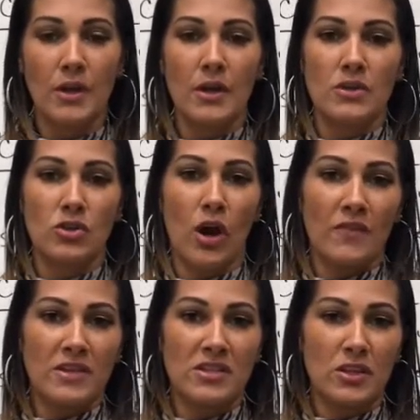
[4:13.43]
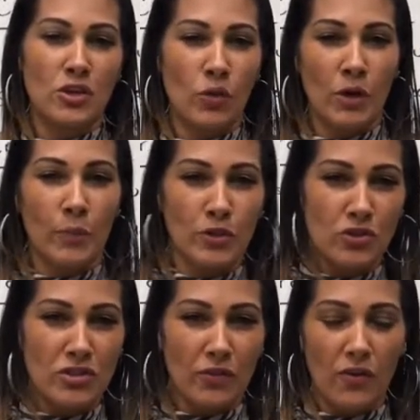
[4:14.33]
So obviously you don't want to put
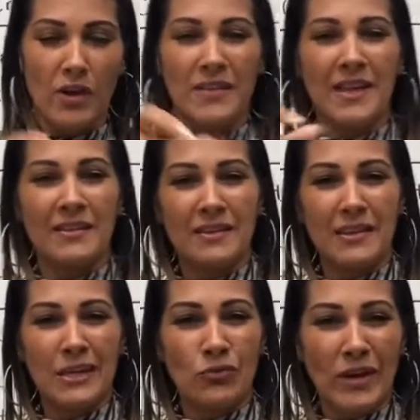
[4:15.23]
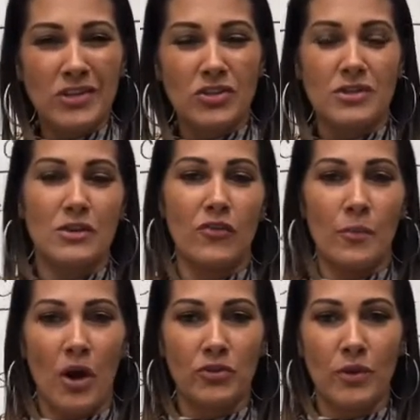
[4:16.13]
yourself on and then erase yourself from
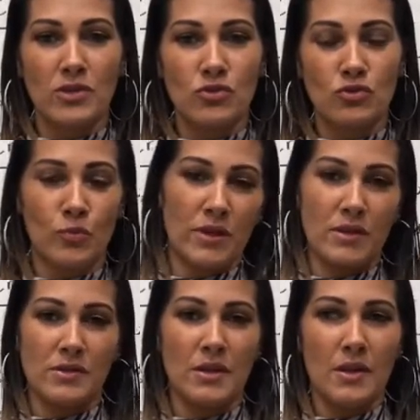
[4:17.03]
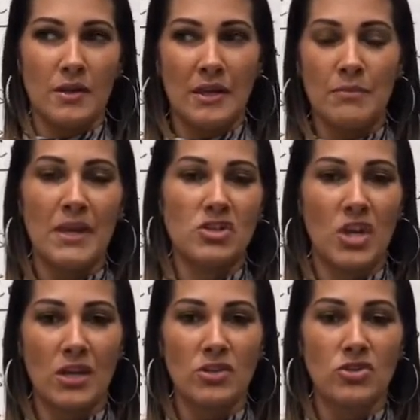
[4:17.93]
authorized user, because it may
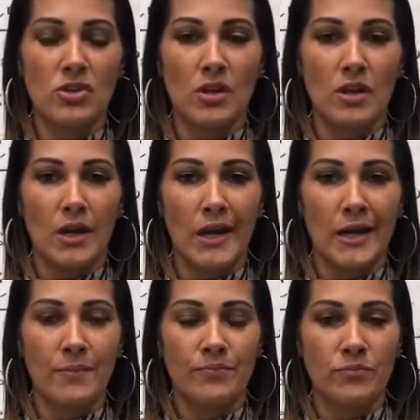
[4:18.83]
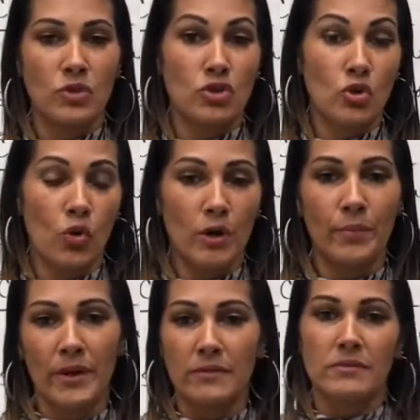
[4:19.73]
change your score,
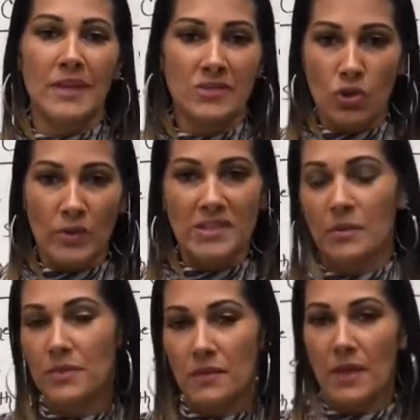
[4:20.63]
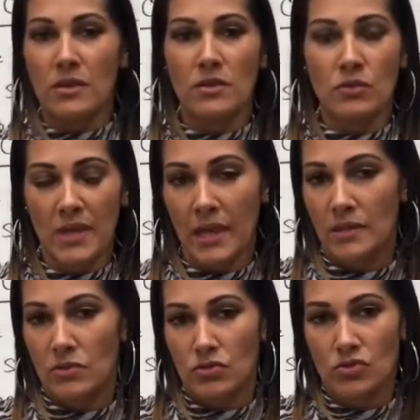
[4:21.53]
but that's always something that you can
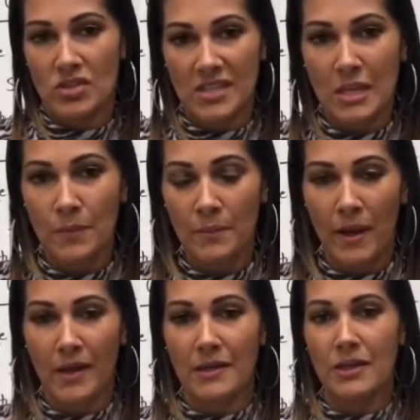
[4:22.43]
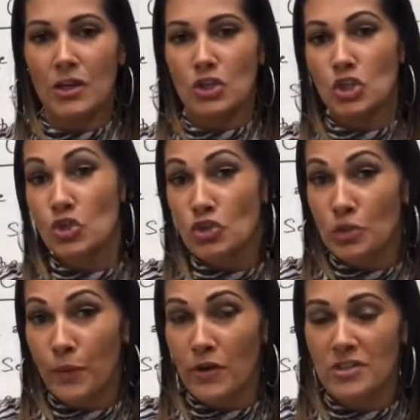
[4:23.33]
do. So just keep in mind, choose the
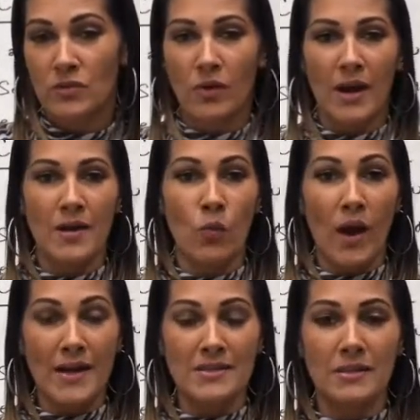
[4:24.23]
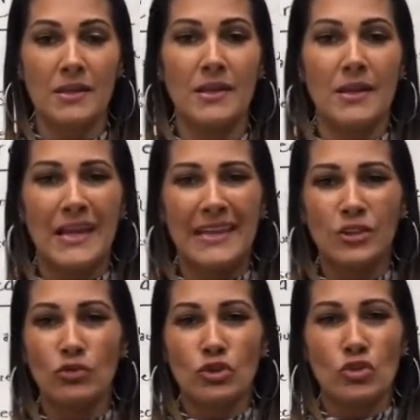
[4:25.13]
person wisely, and
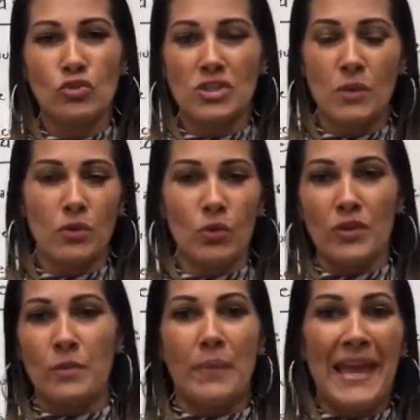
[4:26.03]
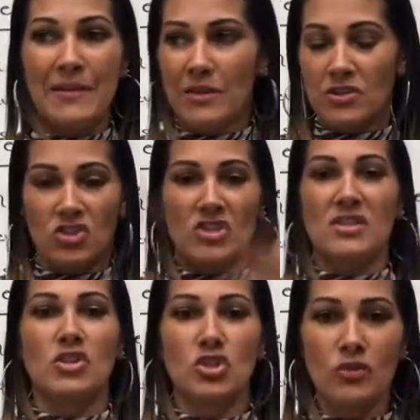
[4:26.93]
don't choose someone where the payment is just
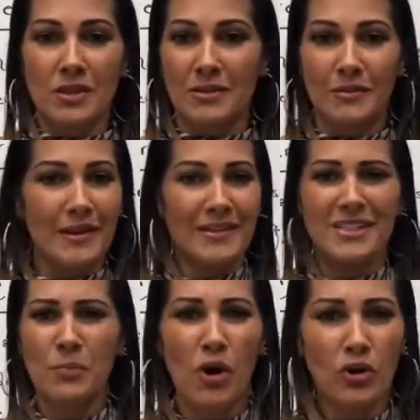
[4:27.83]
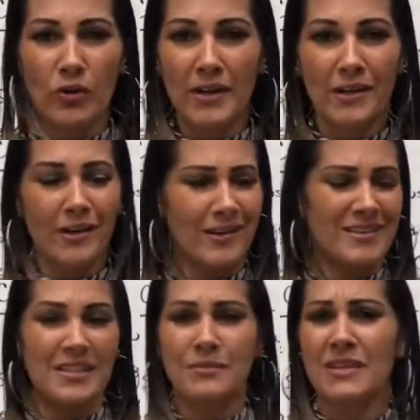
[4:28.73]
extreme. Small credit card,
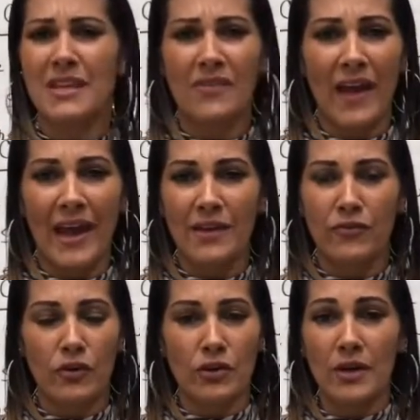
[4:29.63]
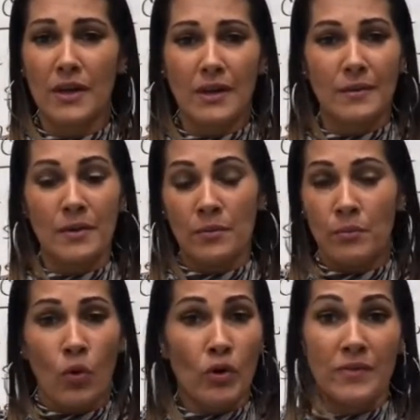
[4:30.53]
something they've had for
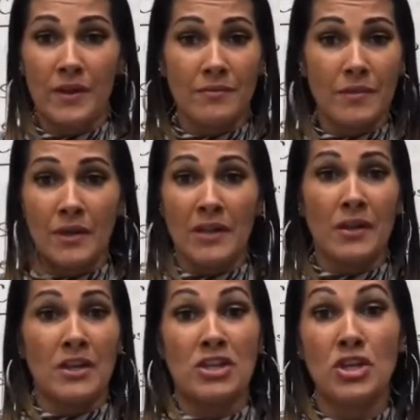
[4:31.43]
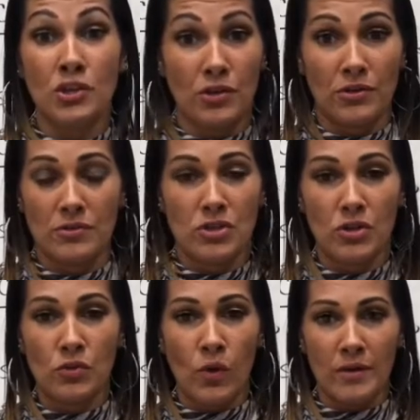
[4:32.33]
more than a year. So you
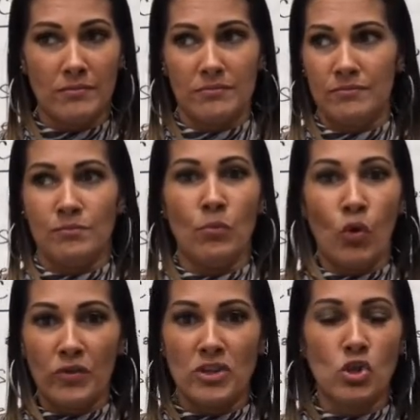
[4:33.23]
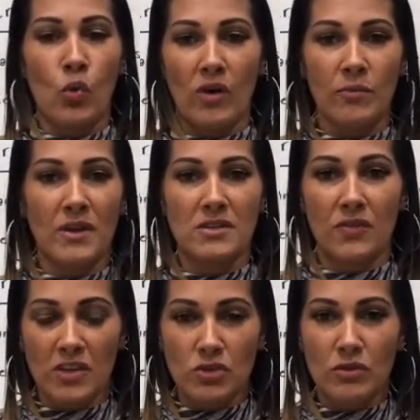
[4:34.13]
want more than 12 months of
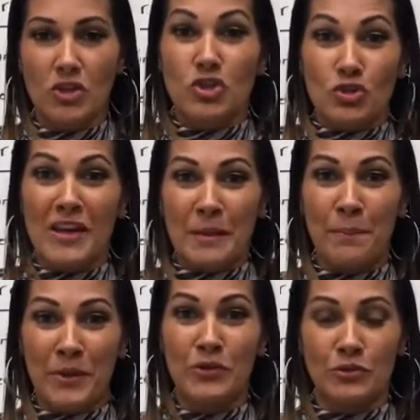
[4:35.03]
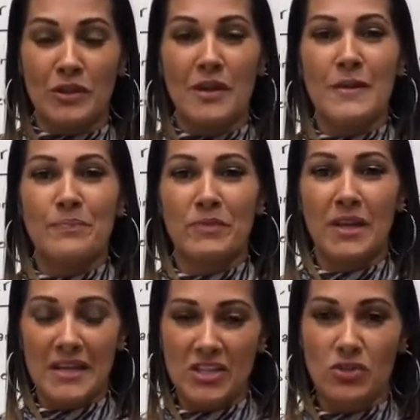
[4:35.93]
history, because you're trying to build a
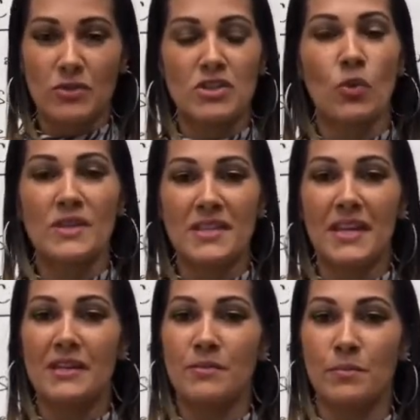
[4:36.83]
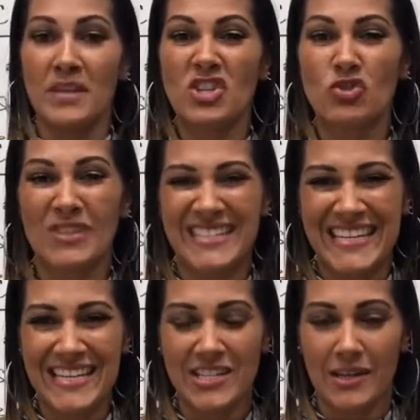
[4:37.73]
history. So once again, be
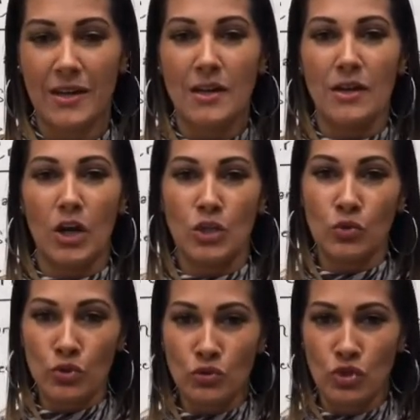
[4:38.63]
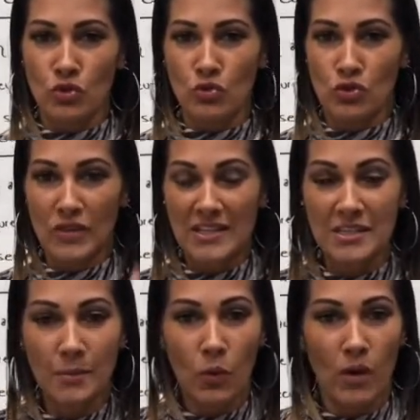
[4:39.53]
strategic on who you choose. So that's
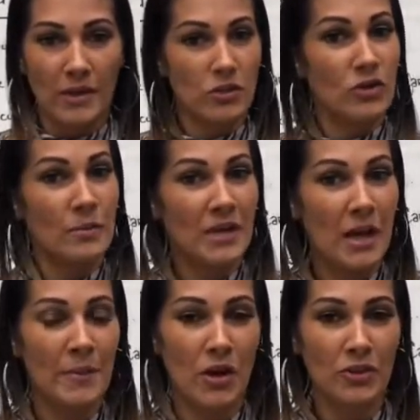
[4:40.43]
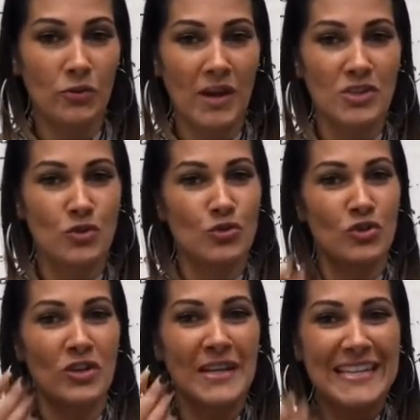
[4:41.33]
number 1. You can become an authorized
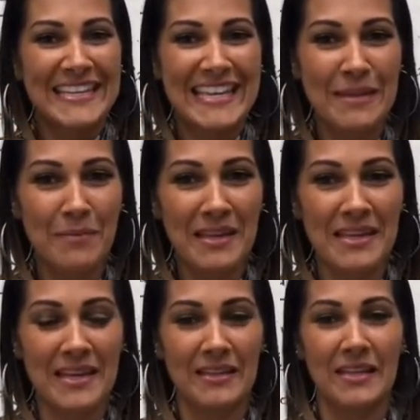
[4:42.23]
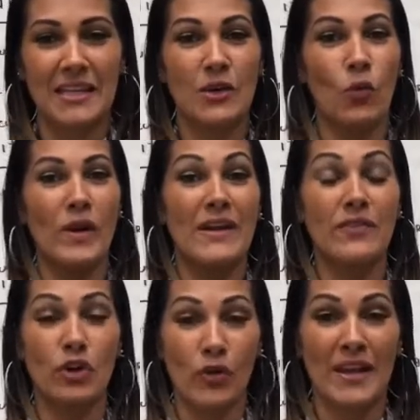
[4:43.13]
user immediately. Whatever
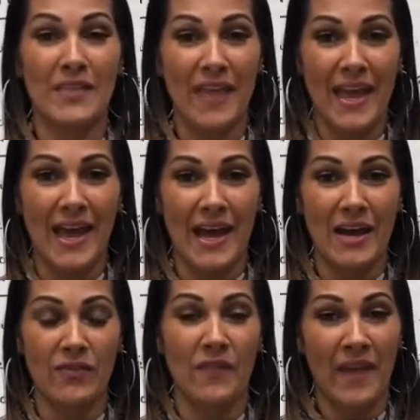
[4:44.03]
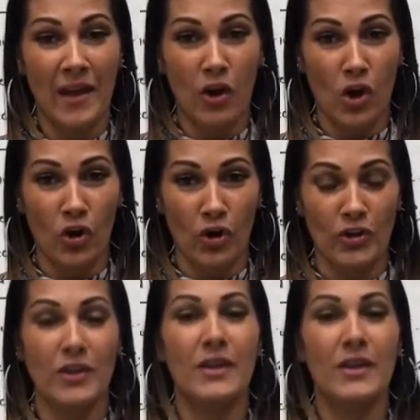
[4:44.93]
credit they have on that card,